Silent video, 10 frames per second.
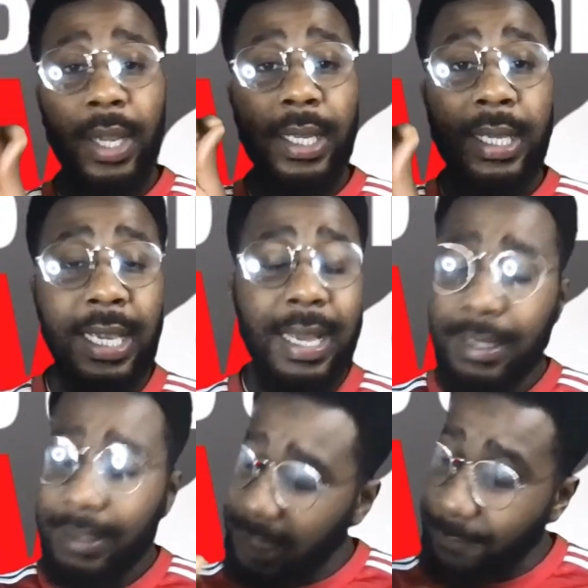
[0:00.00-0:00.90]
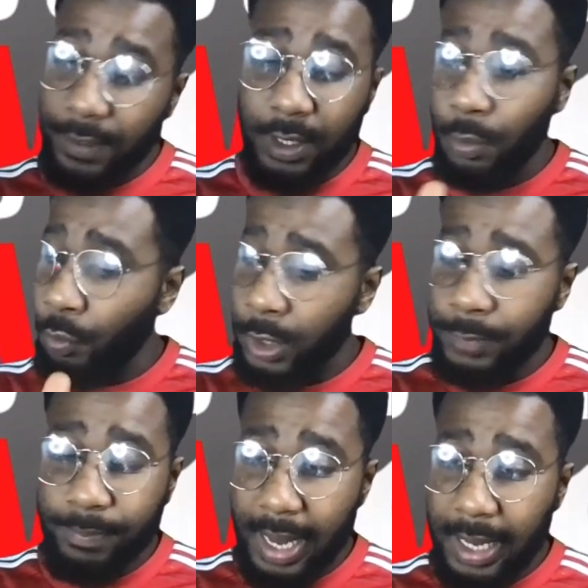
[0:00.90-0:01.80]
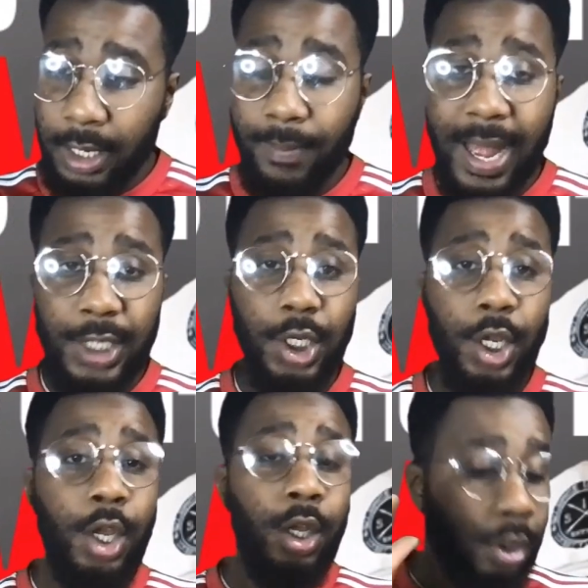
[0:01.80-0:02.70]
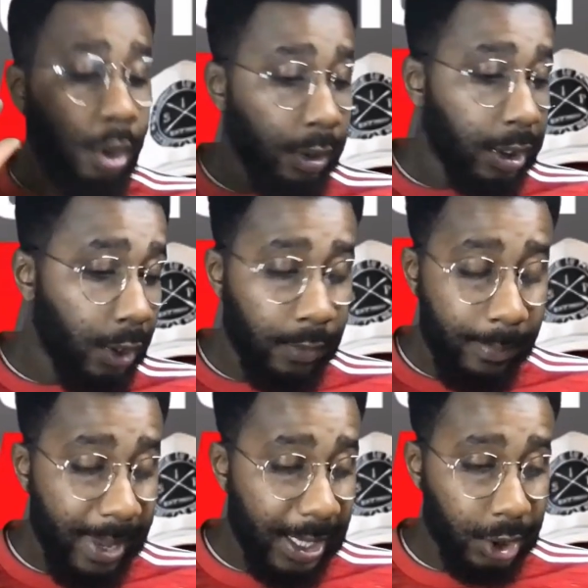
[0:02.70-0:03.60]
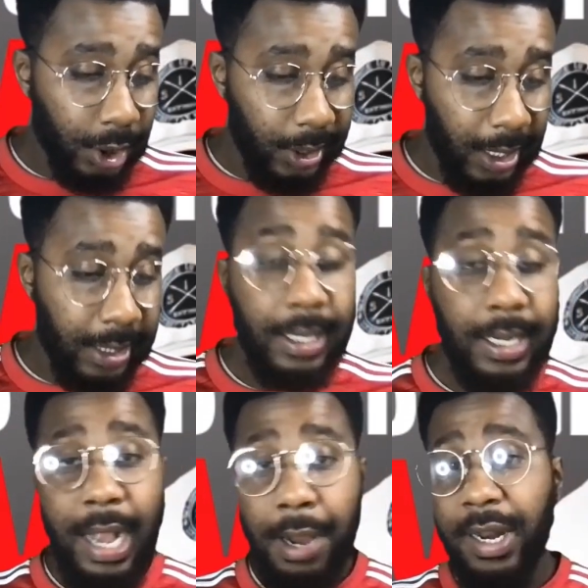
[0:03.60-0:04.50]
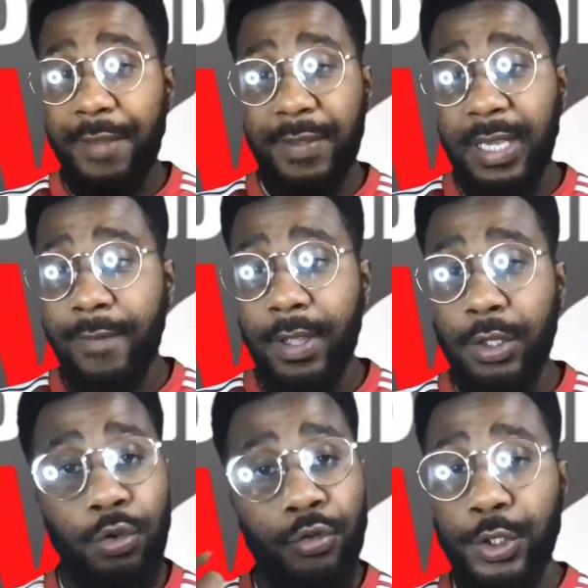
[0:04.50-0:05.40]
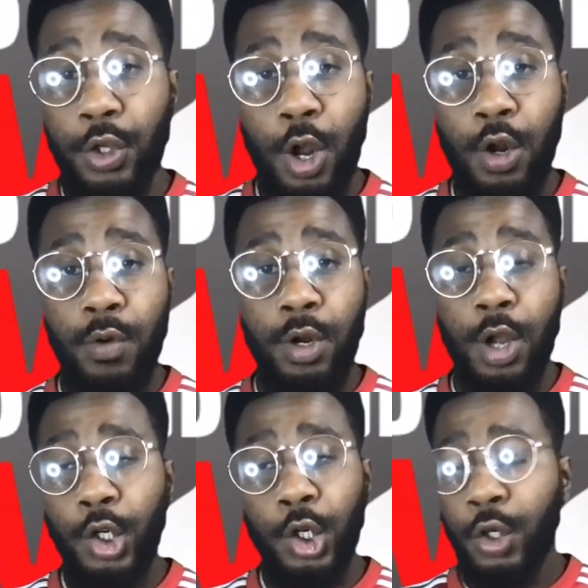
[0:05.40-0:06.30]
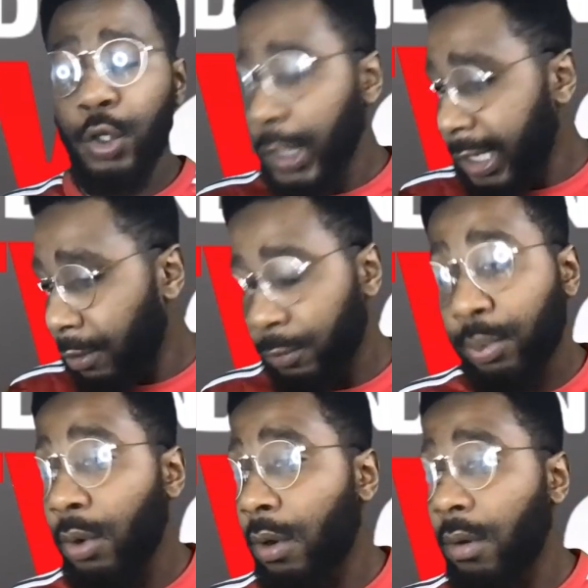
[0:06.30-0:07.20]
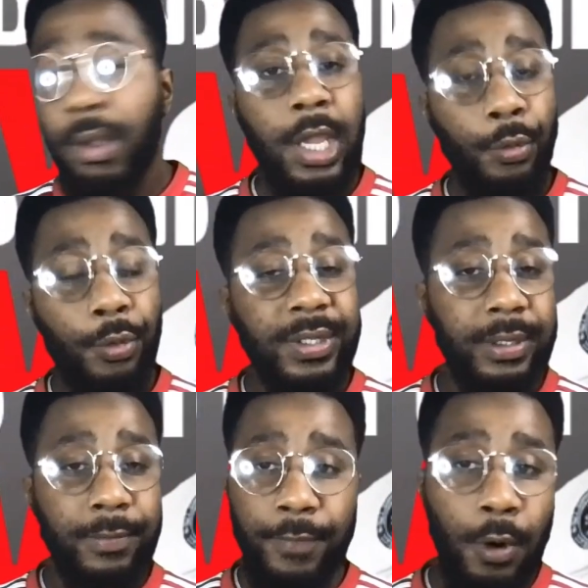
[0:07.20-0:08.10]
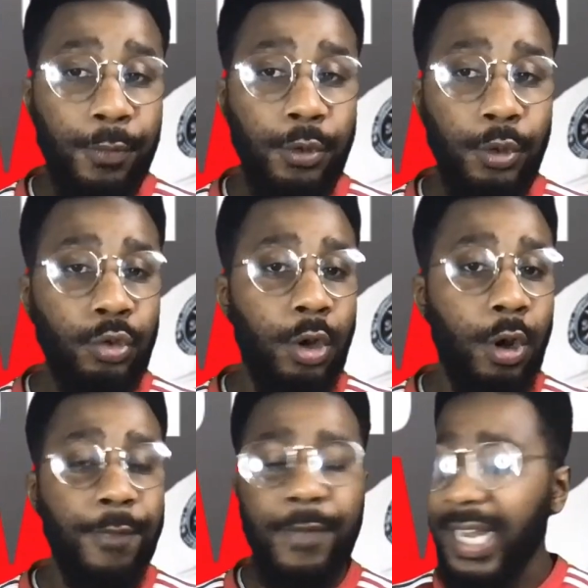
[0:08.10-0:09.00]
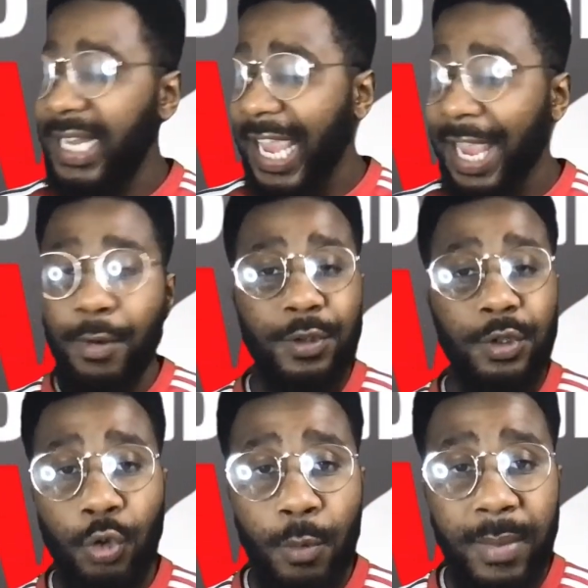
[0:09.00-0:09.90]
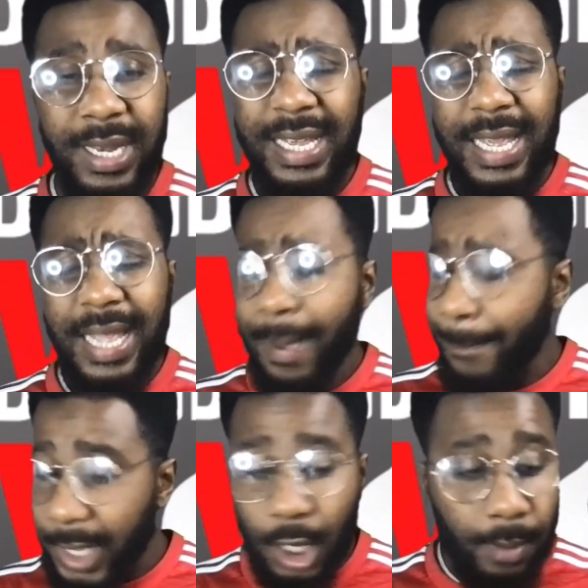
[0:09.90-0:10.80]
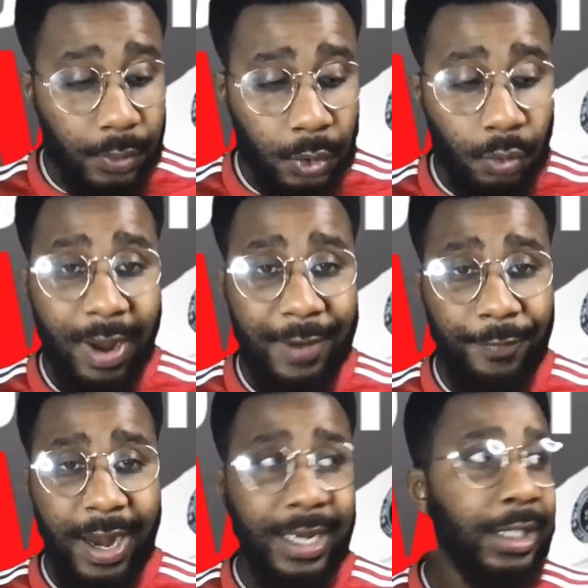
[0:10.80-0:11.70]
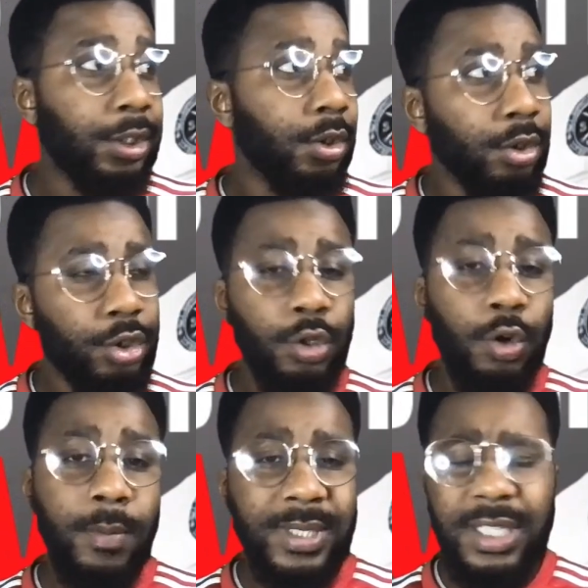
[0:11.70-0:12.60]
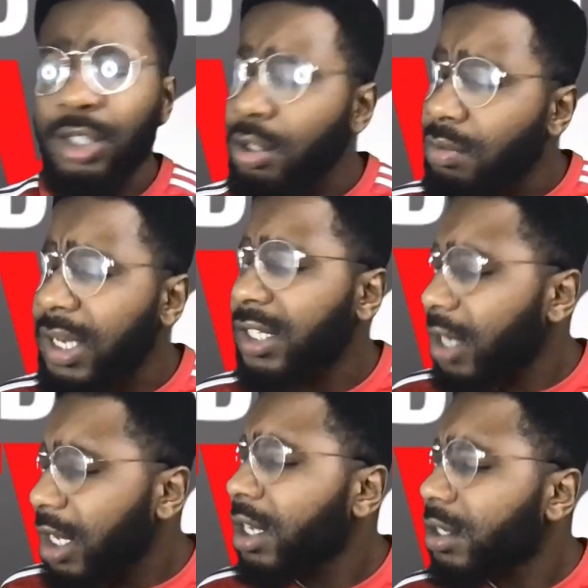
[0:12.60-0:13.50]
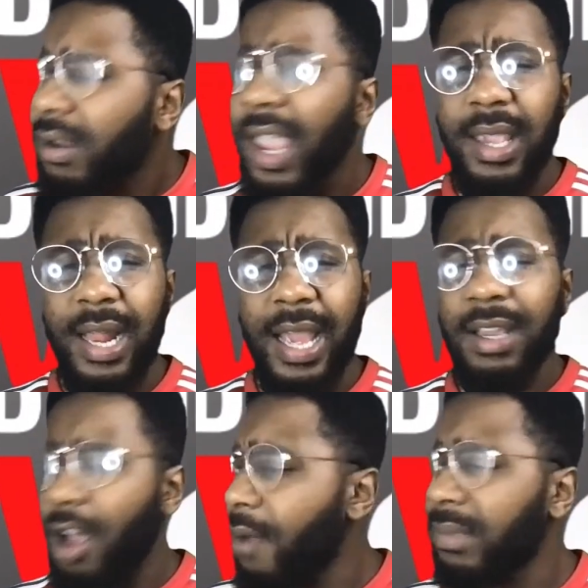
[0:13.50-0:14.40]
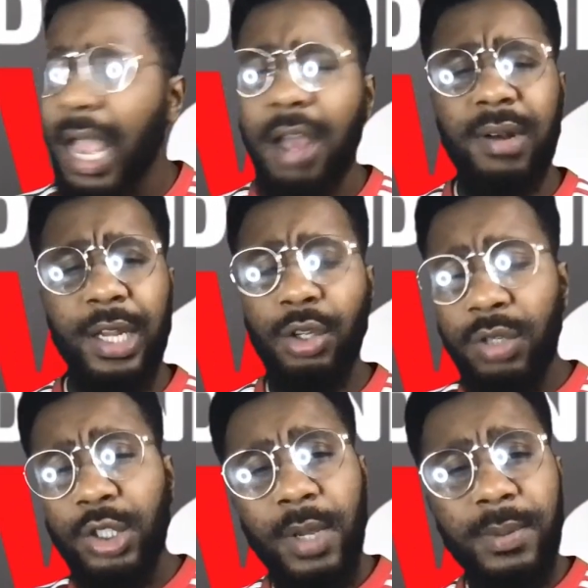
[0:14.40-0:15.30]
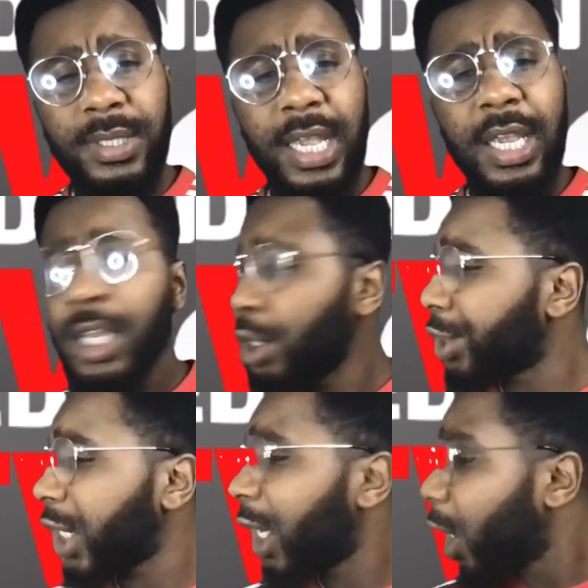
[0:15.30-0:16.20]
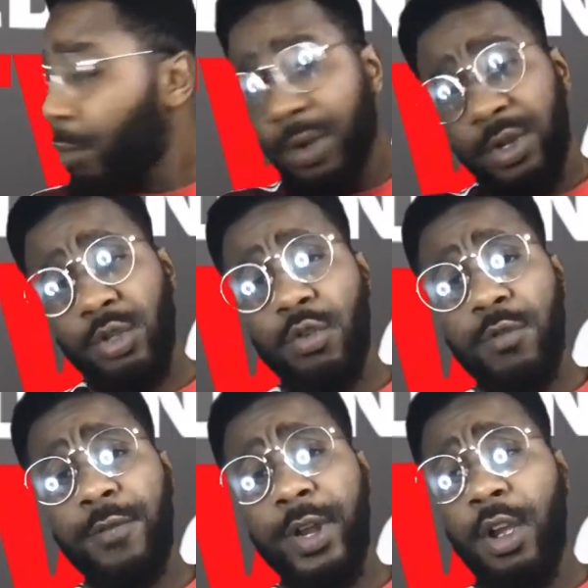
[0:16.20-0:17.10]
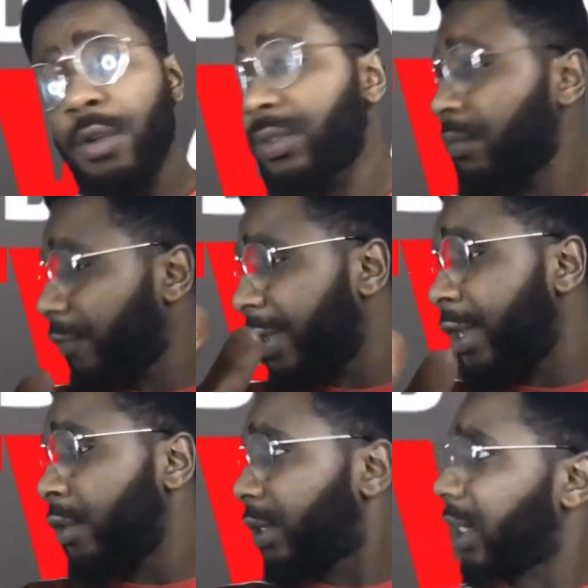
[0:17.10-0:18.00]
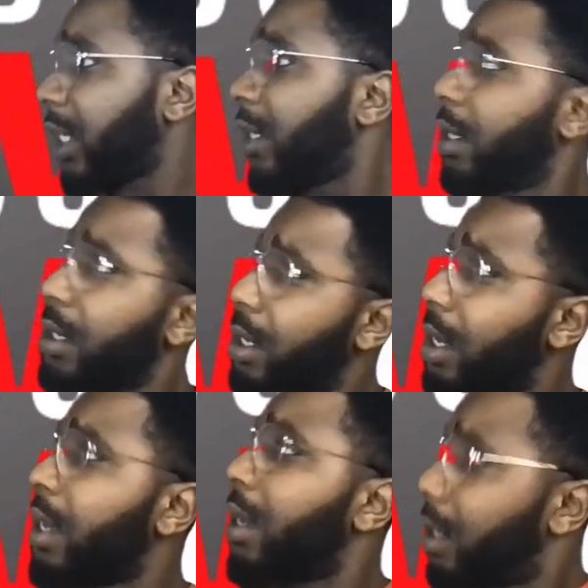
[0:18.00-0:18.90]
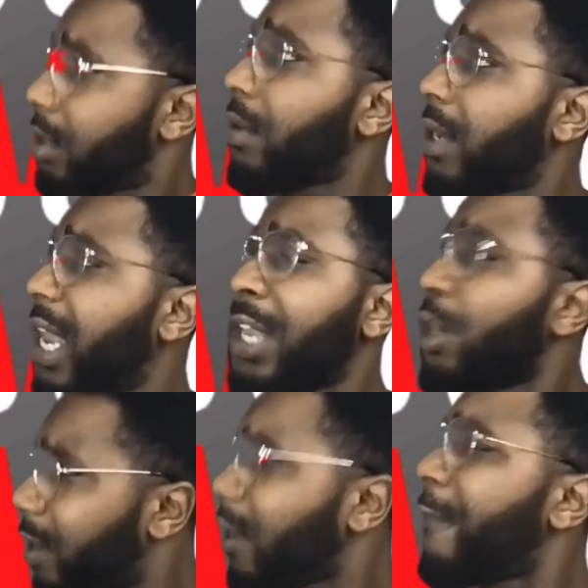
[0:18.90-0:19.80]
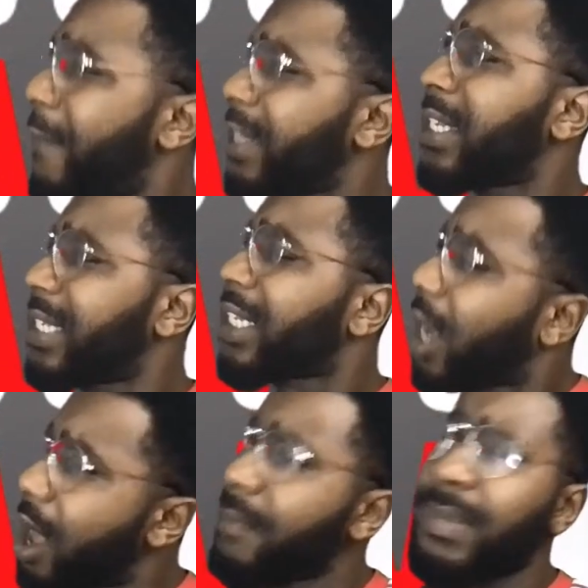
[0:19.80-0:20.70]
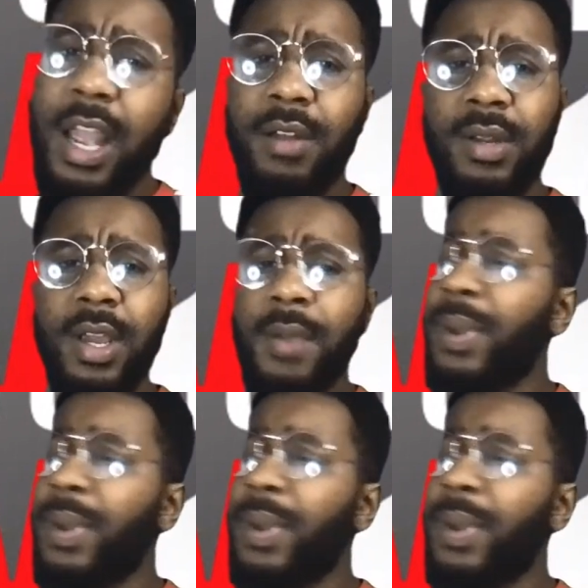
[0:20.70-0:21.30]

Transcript: But he definitely was man in the match. Donkey of the match today, I'm going to have to give it to Cristiano Ronaldo. He was poor. He wasn't involved too tough, and he came off storming. And big up to Ralf Rangnick to console him and say, you know what, it's, it's, it's okay. Like, calm down. Like, you don't need to be upset. You see, we just scored three goals. Three no, you see? Yeah, it's okay. You're, you're thirty-six. Calm down.